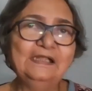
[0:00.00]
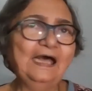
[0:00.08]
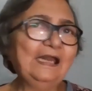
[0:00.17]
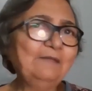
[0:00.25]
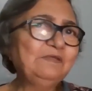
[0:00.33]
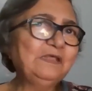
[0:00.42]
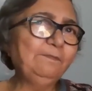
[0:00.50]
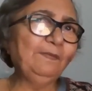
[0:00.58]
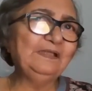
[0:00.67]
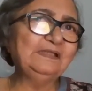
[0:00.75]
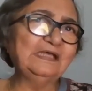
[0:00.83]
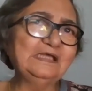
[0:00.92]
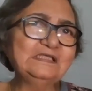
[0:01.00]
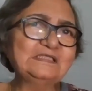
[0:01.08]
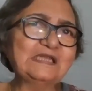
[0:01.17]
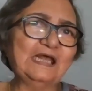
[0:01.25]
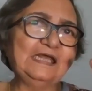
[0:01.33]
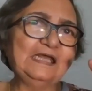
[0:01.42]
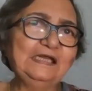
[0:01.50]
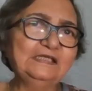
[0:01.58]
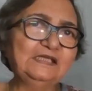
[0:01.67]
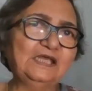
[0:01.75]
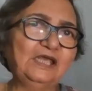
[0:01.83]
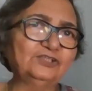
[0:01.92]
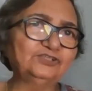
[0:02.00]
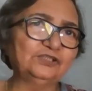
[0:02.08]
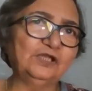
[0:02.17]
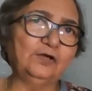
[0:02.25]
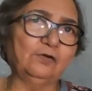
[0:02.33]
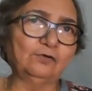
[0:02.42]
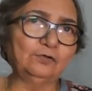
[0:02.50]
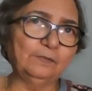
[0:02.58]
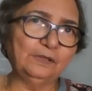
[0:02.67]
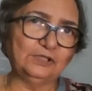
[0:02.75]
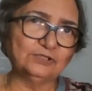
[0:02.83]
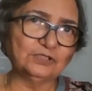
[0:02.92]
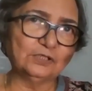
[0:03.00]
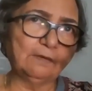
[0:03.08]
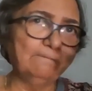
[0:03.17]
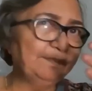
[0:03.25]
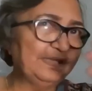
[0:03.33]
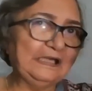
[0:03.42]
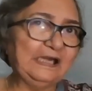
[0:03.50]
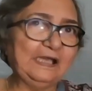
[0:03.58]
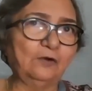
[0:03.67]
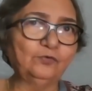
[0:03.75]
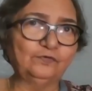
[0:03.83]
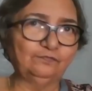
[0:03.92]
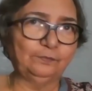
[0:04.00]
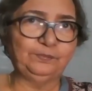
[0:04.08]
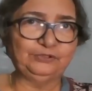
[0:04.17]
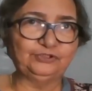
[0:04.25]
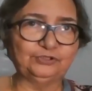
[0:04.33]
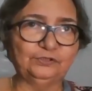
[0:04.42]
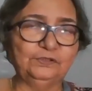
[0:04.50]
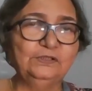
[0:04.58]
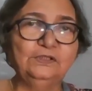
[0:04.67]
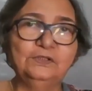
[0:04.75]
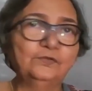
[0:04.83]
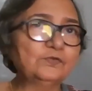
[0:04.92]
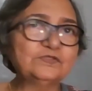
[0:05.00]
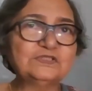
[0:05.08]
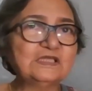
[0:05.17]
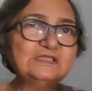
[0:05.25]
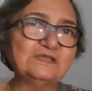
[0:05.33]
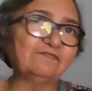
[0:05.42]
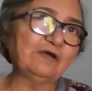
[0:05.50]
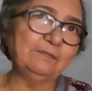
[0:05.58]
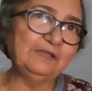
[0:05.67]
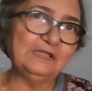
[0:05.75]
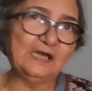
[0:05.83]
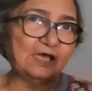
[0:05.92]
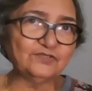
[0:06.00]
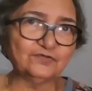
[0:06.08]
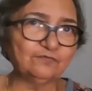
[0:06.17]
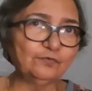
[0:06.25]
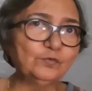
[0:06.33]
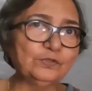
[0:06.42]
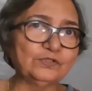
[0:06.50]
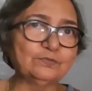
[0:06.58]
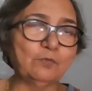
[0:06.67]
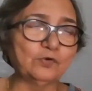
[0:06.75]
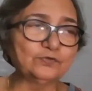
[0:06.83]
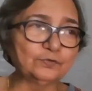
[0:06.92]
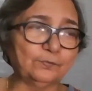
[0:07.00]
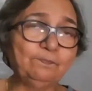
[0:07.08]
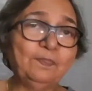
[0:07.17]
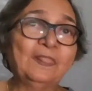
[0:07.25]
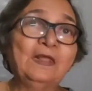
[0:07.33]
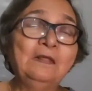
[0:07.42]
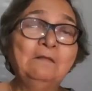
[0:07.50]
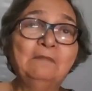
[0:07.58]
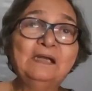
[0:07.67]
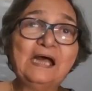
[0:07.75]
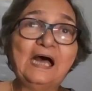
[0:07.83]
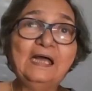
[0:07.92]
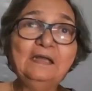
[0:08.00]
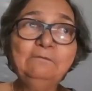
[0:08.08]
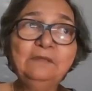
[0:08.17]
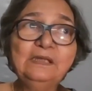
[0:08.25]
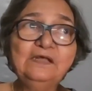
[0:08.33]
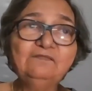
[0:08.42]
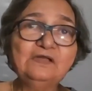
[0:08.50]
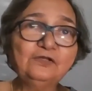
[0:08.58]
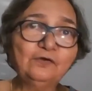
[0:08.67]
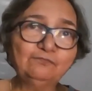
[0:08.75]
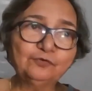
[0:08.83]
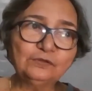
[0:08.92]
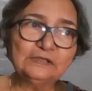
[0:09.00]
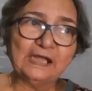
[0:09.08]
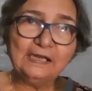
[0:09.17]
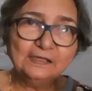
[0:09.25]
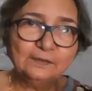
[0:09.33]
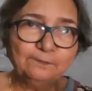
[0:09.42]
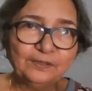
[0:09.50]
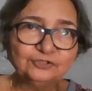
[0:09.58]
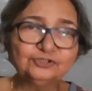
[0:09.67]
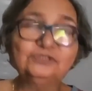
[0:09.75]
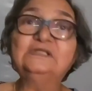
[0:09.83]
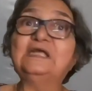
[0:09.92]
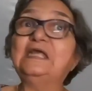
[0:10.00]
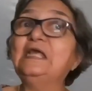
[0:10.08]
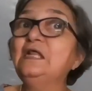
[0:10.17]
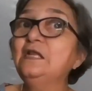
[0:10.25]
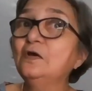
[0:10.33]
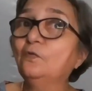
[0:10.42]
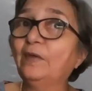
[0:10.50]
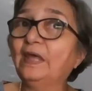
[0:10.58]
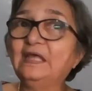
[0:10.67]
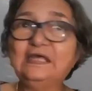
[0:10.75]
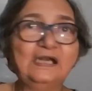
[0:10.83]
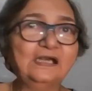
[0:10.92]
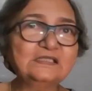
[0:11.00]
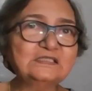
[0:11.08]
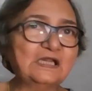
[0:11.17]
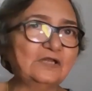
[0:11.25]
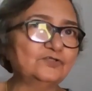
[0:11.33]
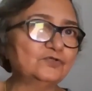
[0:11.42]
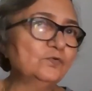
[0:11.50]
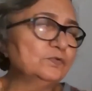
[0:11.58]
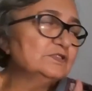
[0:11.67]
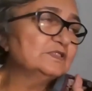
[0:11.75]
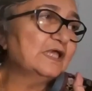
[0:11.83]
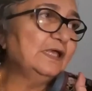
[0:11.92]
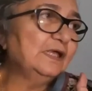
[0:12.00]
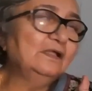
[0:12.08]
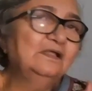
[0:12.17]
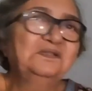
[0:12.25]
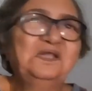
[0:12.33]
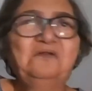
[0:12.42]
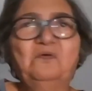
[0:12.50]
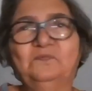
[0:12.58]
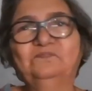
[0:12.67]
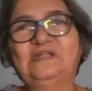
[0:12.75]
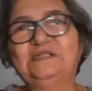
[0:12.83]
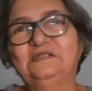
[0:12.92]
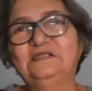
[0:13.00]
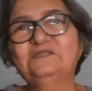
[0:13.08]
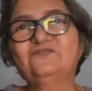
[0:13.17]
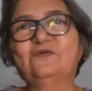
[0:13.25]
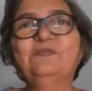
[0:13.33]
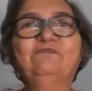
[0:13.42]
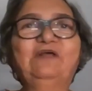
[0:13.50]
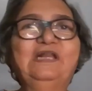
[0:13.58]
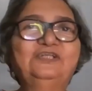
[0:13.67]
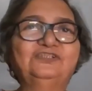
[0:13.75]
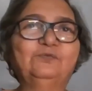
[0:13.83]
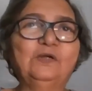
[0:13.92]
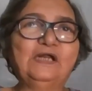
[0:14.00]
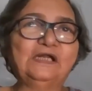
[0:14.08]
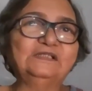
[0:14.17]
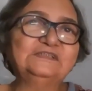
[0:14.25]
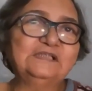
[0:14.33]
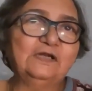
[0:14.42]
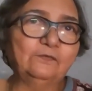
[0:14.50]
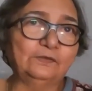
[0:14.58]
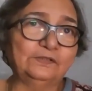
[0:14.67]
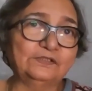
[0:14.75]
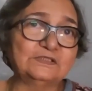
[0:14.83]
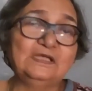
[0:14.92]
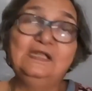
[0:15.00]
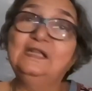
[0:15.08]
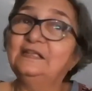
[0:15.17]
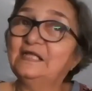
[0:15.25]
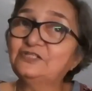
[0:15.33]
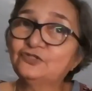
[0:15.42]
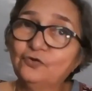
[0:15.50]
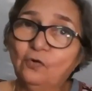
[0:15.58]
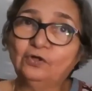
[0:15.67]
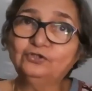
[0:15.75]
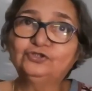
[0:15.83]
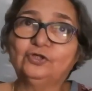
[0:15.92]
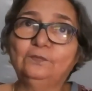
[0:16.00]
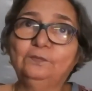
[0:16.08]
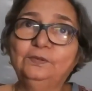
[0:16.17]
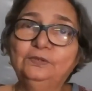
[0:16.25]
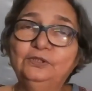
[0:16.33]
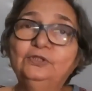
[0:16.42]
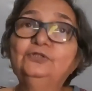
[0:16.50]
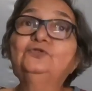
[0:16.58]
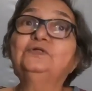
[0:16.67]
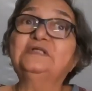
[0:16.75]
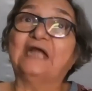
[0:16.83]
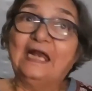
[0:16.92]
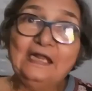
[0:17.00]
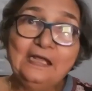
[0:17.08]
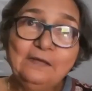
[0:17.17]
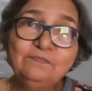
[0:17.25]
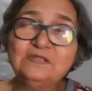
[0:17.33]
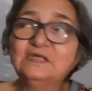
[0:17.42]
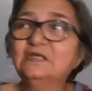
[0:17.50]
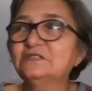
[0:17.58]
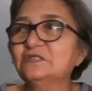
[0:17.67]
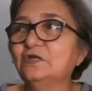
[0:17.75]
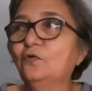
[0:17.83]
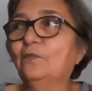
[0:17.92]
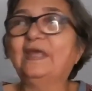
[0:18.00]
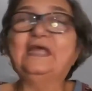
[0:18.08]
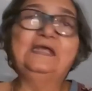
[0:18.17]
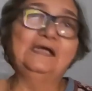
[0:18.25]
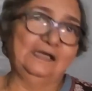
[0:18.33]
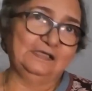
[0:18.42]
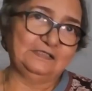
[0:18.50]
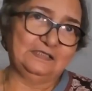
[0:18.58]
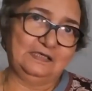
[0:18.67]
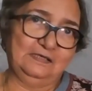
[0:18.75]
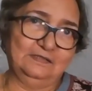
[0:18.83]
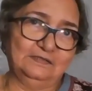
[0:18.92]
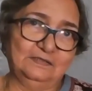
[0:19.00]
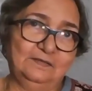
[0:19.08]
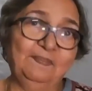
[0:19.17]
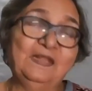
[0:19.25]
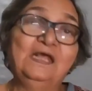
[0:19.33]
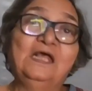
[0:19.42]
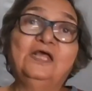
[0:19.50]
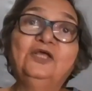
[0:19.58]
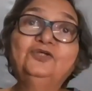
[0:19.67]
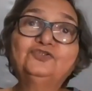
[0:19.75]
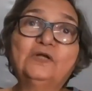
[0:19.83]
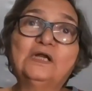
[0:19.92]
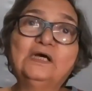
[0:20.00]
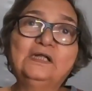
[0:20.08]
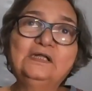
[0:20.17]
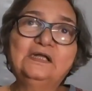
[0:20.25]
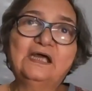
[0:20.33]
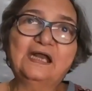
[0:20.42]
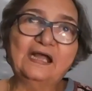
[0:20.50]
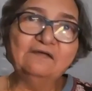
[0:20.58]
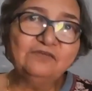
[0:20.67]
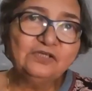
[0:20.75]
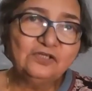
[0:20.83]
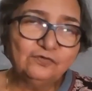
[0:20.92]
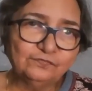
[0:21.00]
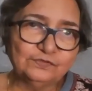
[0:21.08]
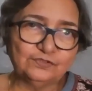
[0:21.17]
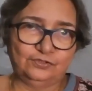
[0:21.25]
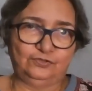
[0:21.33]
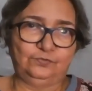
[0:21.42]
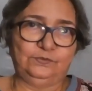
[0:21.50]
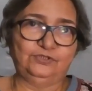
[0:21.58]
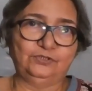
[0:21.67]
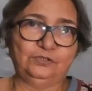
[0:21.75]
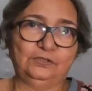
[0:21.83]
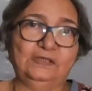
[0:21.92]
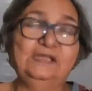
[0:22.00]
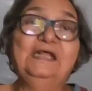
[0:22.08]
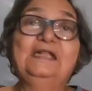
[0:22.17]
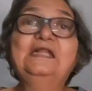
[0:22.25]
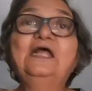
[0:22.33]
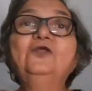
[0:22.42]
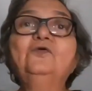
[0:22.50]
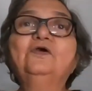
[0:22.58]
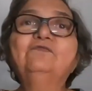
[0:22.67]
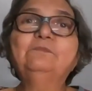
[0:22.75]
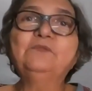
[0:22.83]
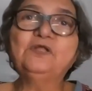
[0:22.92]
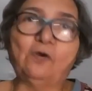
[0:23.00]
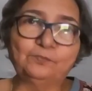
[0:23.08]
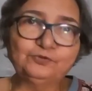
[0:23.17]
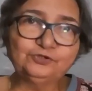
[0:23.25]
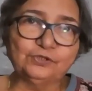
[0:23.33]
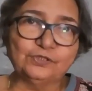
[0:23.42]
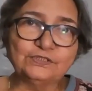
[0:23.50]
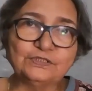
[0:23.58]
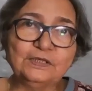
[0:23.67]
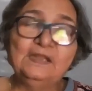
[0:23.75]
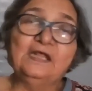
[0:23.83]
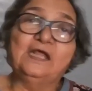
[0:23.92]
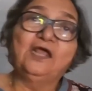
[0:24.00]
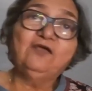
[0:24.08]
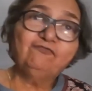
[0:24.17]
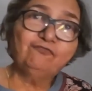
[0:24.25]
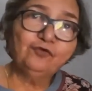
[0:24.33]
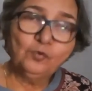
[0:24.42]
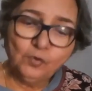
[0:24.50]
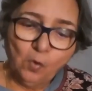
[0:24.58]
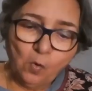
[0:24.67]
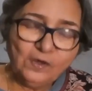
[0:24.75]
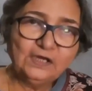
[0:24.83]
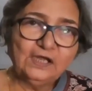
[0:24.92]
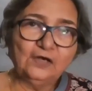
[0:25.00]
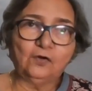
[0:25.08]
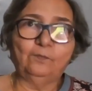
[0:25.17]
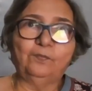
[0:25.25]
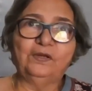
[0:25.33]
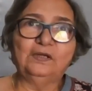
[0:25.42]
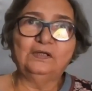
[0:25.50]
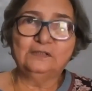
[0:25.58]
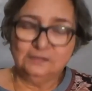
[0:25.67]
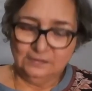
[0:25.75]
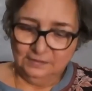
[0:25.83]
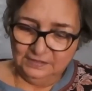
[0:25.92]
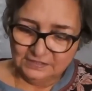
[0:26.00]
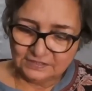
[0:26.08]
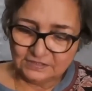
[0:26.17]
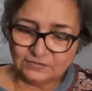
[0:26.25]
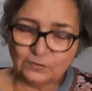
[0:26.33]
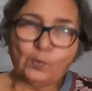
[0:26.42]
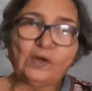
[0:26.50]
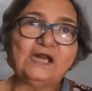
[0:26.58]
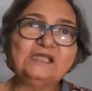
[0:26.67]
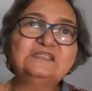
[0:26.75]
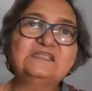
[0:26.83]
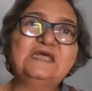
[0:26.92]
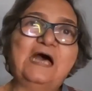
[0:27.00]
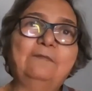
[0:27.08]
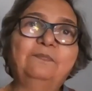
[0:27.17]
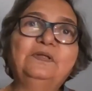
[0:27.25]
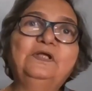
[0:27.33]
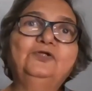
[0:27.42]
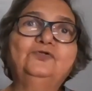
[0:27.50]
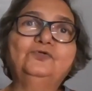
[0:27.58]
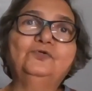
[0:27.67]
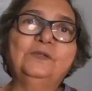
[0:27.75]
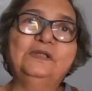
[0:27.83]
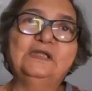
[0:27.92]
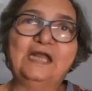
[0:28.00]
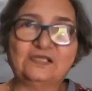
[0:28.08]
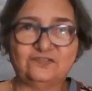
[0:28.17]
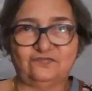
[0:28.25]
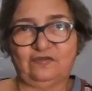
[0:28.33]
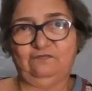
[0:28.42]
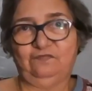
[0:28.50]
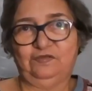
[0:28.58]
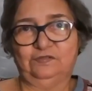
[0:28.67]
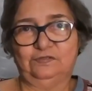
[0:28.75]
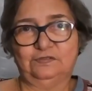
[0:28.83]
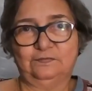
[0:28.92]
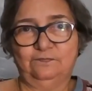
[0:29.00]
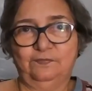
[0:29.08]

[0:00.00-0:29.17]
And I'm keeping things like litigation and documentation completely out of the picture. Those things have come in the last few years more so. But I believe that you have to tell the patient in a way he understands. Don't say that, oh, he's from the village, he won't understand all this. That's your job, to tell him things in a way he understands. He should learn the gravity of the situation. Then you give him the options. If you don't get operated, this is what I see happening to you in the next 5 years.